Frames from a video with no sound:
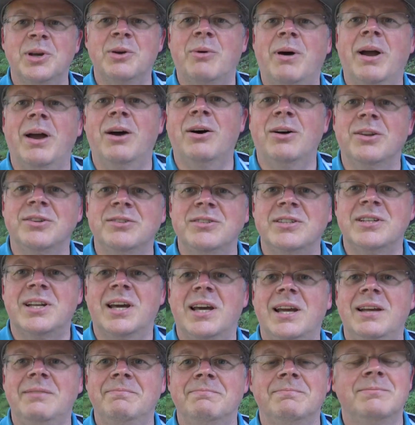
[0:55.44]
quite hot
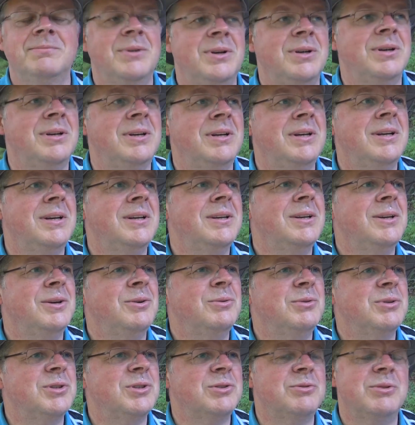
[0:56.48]
today,
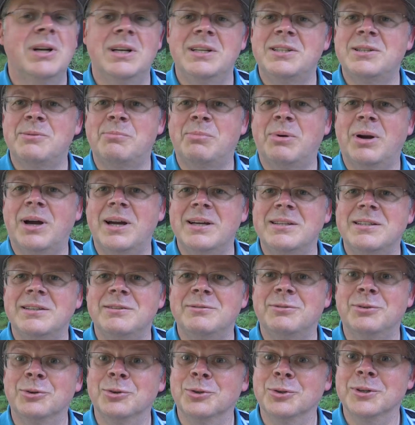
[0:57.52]
which is really surprising
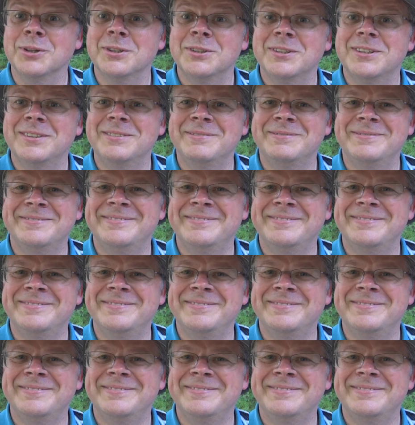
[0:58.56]
for August.